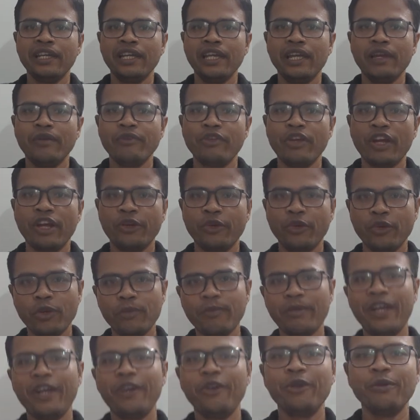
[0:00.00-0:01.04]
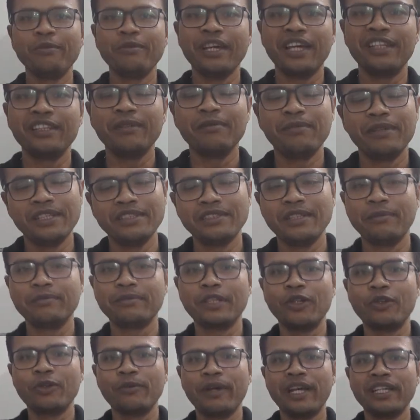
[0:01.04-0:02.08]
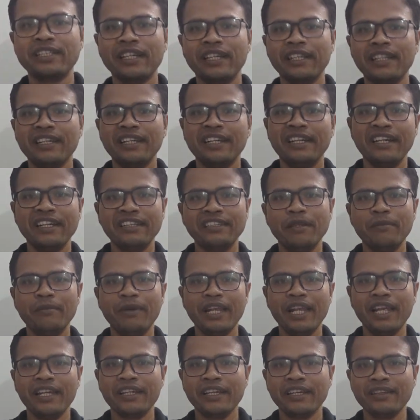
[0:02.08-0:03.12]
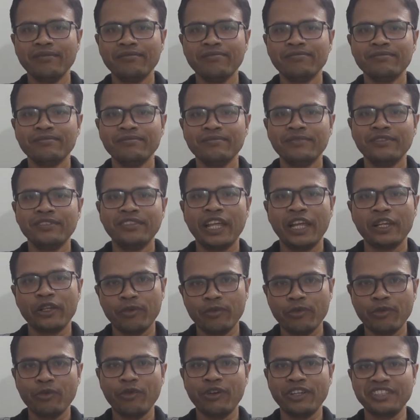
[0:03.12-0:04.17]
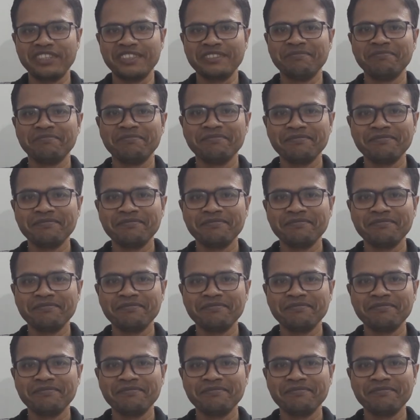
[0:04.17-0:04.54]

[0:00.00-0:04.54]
If you are new to my YouTube channel, please subscribe to my channel and hit the bell icon. Thank you for watching.